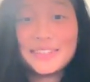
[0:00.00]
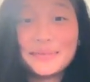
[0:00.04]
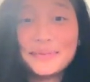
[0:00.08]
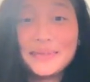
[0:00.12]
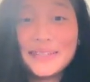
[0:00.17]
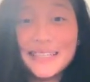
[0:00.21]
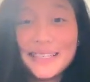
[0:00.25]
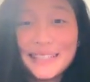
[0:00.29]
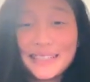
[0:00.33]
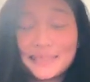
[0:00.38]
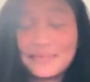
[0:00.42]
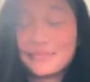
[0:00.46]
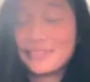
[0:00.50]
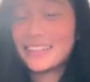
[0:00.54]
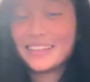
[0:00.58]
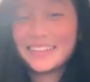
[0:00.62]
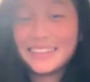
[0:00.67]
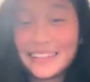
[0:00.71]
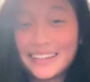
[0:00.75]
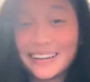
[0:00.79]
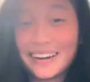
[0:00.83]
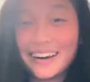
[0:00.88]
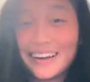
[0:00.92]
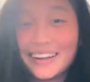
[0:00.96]
be
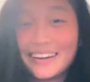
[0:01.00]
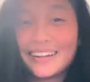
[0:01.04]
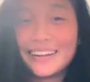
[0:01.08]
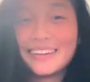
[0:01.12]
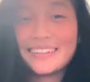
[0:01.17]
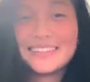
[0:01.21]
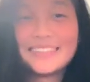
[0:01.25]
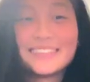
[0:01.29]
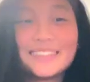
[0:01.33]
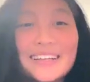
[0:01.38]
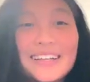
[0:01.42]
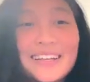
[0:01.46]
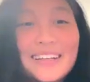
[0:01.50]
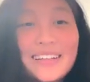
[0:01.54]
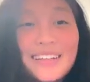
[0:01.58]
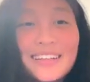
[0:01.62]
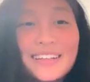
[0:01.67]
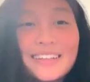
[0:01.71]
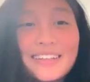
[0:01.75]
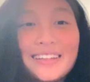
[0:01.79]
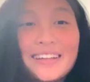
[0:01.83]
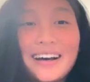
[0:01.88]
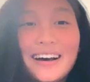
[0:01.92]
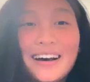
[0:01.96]
completely honest,
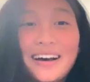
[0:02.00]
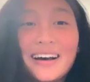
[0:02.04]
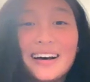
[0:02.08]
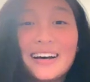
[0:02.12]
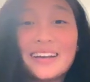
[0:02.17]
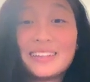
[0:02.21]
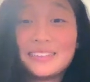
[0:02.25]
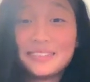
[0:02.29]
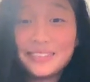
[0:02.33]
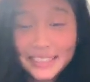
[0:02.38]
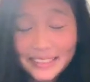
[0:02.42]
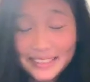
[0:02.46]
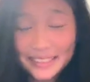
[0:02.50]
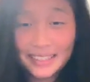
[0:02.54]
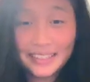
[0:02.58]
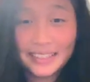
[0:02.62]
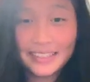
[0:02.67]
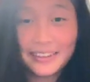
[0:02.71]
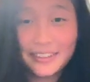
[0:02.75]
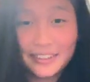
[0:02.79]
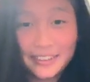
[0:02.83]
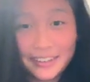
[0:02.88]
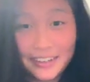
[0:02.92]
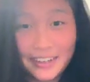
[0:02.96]
The reason I
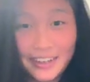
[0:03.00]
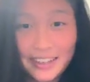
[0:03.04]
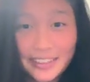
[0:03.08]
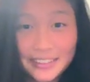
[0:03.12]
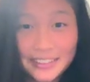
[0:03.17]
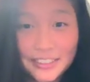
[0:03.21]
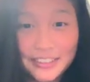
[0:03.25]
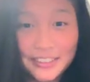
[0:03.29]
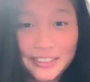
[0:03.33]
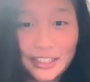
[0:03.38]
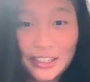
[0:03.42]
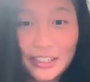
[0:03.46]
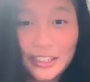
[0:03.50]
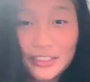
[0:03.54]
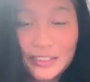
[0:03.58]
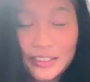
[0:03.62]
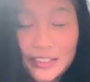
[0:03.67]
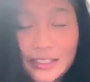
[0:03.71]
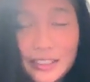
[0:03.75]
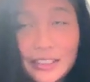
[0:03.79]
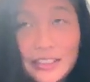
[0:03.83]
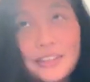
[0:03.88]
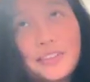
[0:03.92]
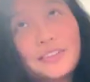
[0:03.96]
go to College of
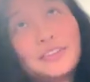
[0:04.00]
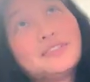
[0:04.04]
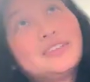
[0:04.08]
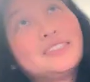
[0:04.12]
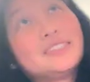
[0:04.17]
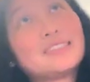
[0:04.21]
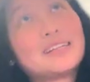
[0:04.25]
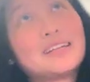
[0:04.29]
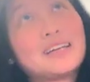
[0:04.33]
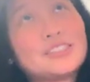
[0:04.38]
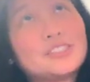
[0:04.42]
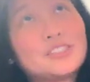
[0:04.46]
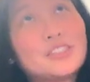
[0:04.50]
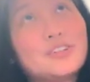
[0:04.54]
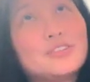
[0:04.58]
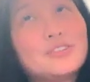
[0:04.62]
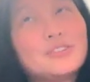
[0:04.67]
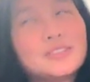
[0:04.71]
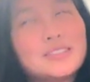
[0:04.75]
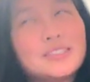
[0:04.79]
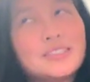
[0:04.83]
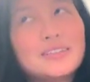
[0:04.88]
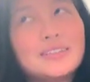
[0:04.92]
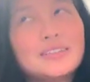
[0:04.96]
Charleston, or the reason I
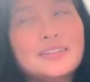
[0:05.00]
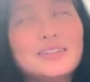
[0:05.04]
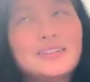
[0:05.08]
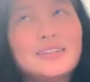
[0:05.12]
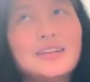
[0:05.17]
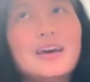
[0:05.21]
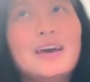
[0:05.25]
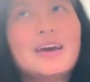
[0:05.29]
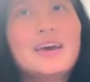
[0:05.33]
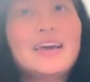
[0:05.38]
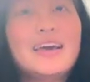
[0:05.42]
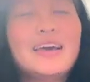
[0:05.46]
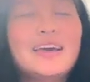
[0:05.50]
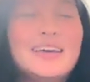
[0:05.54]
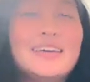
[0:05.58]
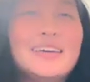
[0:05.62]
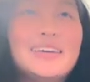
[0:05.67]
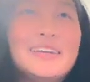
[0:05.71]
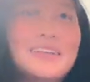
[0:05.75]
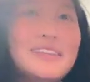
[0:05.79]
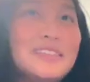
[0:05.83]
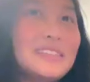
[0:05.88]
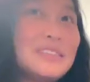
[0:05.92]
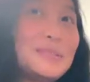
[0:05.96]
chose it,
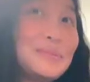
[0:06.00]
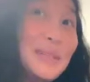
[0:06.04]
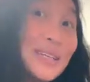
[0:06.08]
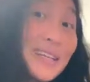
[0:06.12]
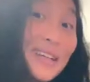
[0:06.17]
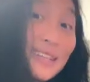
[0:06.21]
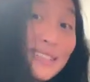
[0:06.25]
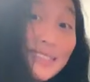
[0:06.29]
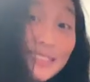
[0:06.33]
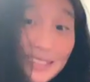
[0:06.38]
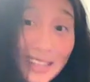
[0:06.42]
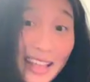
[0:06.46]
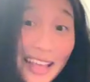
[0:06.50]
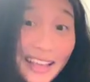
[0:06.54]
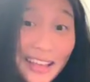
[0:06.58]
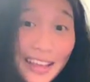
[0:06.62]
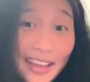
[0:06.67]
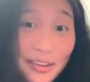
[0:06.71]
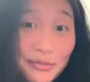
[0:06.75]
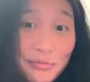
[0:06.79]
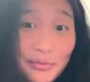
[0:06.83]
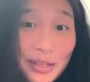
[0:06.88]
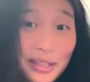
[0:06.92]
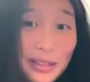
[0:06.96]
is because they
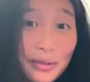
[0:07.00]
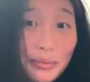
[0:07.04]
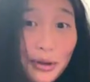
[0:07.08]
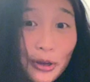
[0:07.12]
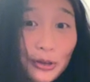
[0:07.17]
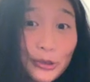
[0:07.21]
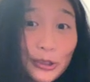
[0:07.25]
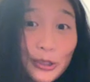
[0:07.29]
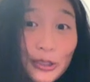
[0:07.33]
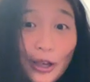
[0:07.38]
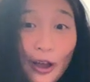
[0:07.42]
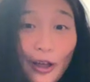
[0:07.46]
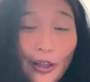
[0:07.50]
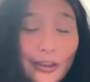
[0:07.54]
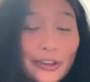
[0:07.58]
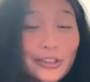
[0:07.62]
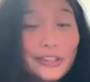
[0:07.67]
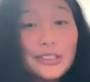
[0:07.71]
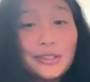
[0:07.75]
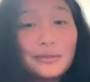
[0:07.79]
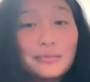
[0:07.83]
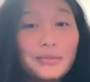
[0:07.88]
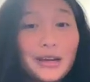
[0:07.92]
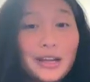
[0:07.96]
gave me the most
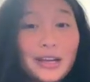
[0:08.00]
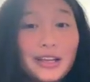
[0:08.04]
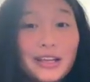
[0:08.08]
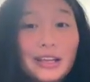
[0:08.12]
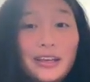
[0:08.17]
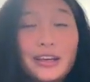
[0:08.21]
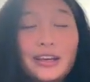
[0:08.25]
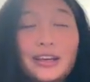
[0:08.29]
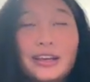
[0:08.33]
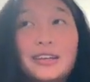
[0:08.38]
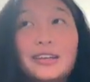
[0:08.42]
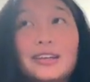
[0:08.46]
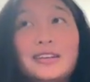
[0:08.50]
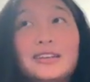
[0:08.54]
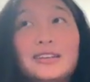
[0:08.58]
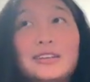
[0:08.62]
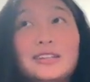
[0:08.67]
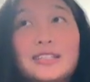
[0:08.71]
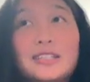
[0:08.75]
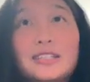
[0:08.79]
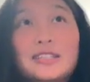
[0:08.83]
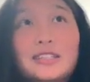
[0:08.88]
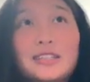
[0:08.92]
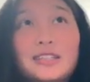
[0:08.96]
scholarship money,
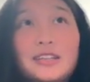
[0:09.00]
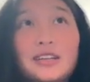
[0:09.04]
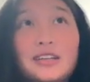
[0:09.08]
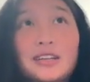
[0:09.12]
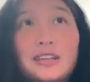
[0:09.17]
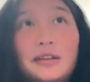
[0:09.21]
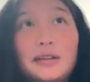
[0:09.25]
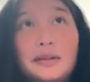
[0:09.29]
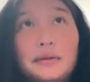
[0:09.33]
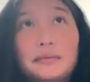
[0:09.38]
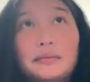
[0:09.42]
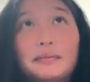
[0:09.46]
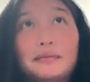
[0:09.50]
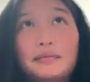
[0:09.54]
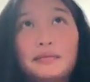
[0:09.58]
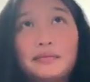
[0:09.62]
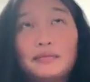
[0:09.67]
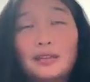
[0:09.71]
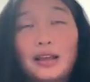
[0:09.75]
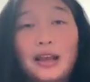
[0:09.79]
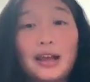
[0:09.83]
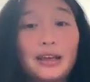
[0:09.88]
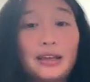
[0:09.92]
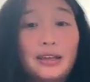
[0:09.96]
and
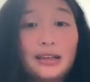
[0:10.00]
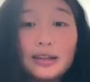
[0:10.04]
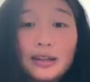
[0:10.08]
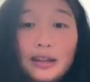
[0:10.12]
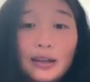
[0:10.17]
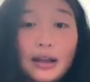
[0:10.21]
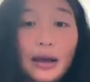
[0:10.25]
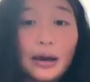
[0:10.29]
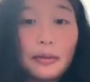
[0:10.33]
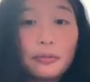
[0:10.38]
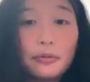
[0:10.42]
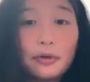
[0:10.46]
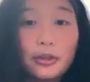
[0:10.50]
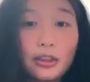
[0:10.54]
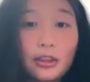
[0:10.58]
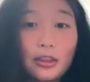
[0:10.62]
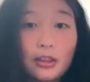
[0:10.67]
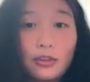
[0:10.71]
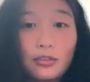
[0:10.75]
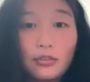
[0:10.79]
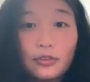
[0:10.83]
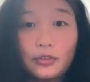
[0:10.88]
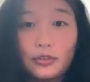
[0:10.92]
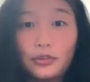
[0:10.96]
I ended up with
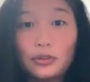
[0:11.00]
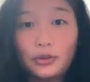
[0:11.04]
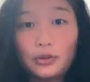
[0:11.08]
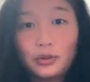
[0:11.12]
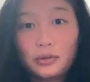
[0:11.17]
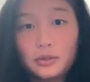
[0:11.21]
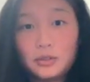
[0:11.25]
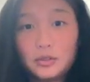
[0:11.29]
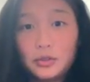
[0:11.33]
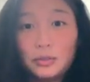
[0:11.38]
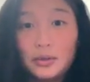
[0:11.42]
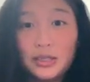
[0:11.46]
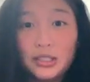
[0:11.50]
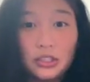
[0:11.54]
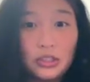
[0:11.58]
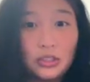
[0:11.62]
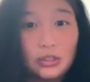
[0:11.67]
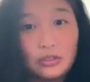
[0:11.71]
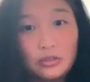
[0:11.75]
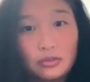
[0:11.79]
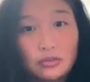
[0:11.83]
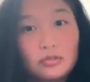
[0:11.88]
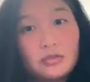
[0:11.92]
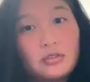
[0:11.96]
a full
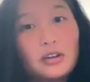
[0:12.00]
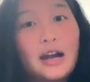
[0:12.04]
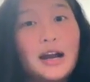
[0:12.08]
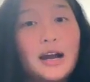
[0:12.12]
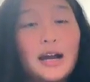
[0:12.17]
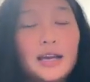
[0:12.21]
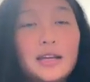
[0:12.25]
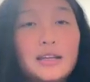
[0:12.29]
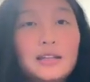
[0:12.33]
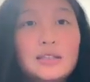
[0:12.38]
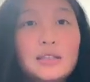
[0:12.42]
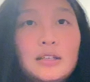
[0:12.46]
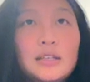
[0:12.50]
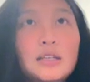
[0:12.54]
tuition ride,